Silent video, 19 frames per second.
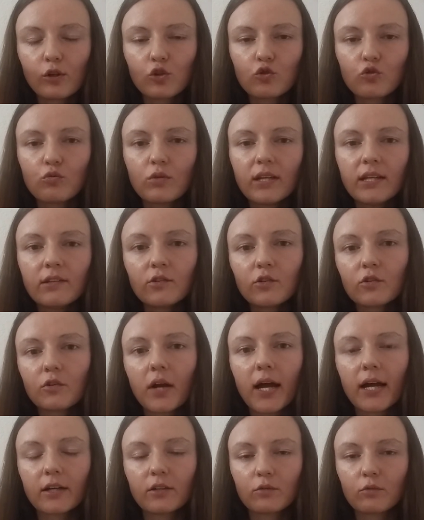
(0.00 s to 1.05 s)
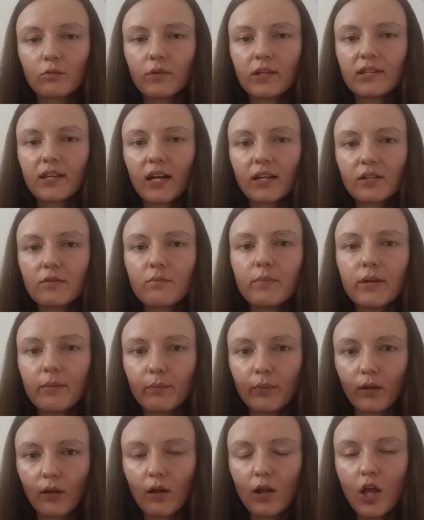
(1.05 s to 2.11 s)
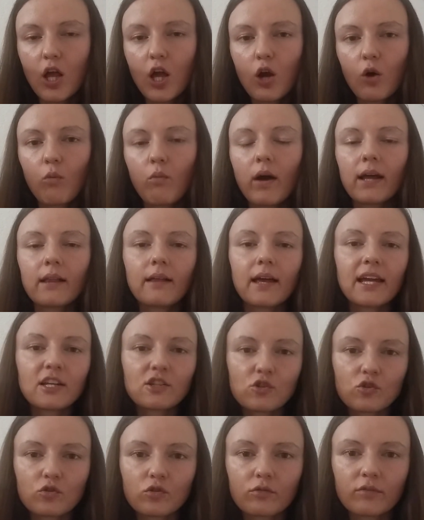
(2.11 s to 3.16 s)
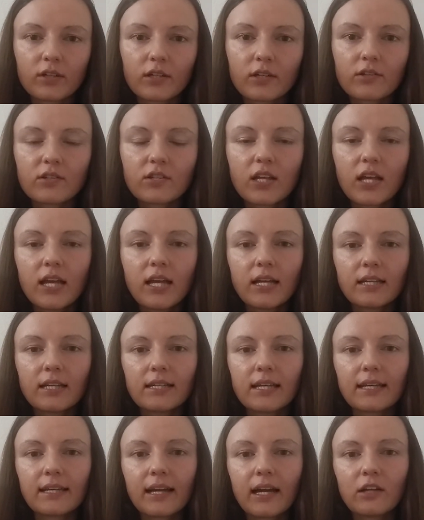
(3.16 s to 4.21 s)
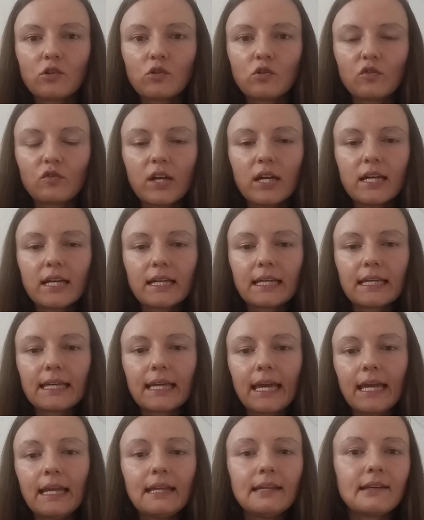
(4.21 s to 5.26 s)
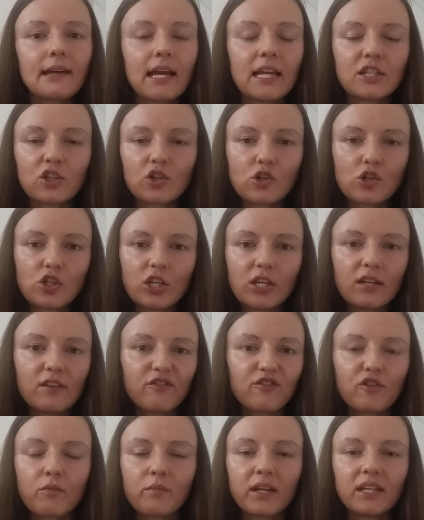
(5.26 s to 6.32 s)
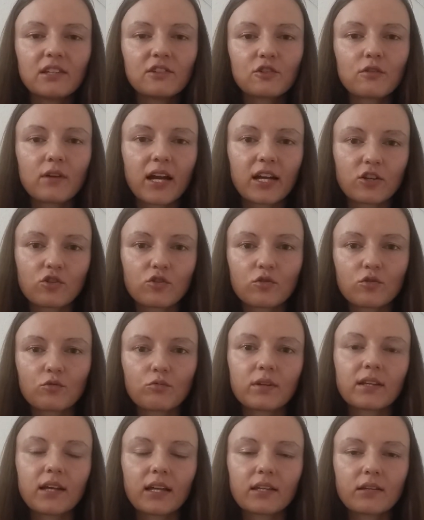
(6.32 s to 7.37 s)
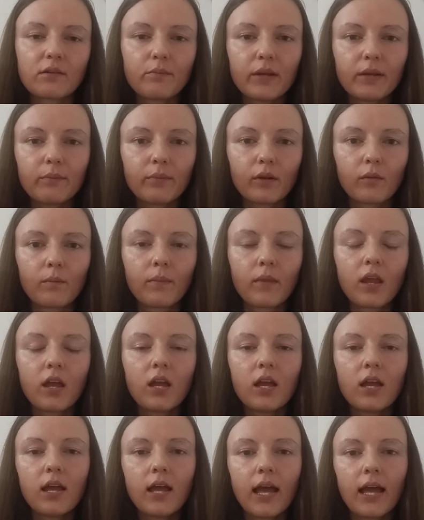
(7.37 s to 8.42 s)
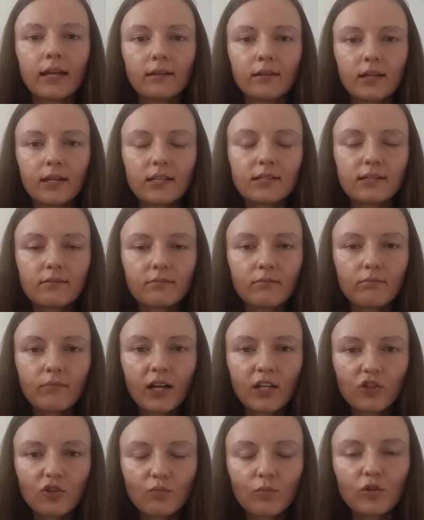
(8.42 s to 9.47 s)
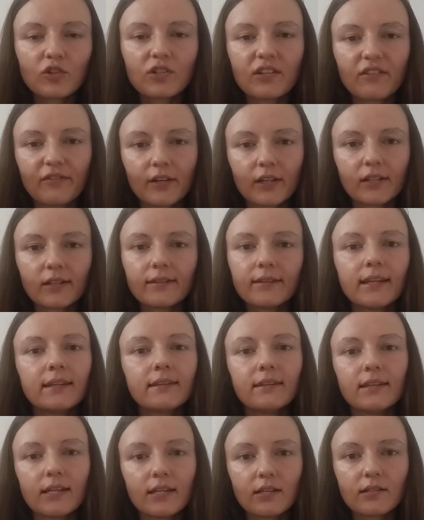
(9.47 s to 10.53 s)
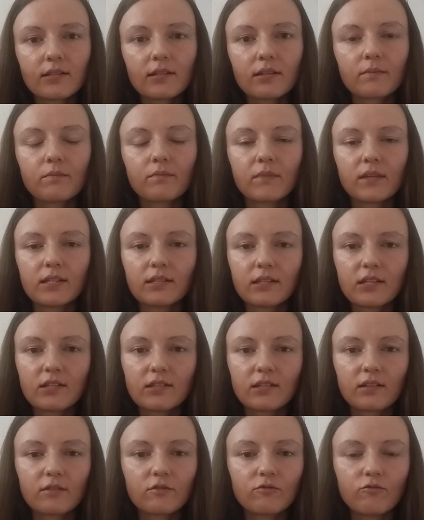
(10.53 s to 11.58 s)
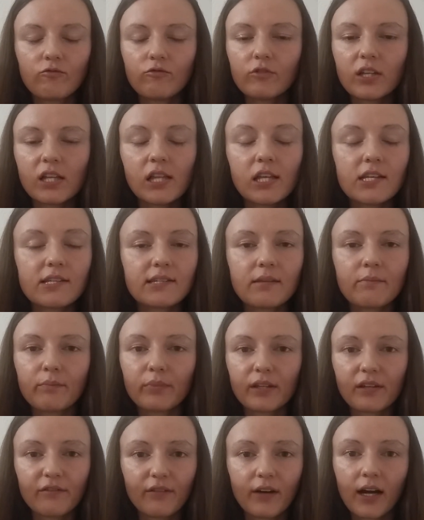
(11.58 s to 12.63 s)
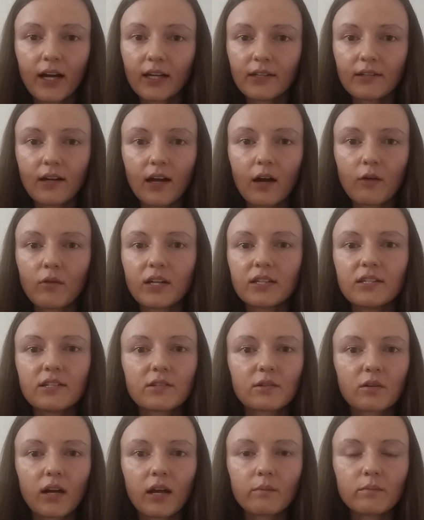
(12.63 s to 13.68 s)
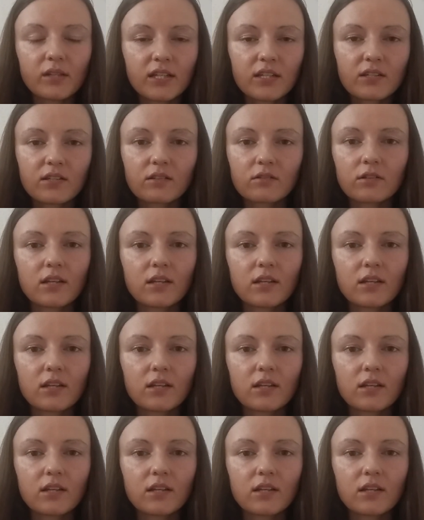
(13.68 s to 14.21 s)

to interact with other people, while extroverts, they kind of gain energy from interactions with other people. And it's much more difficult than this. This is really simplified how I describe this.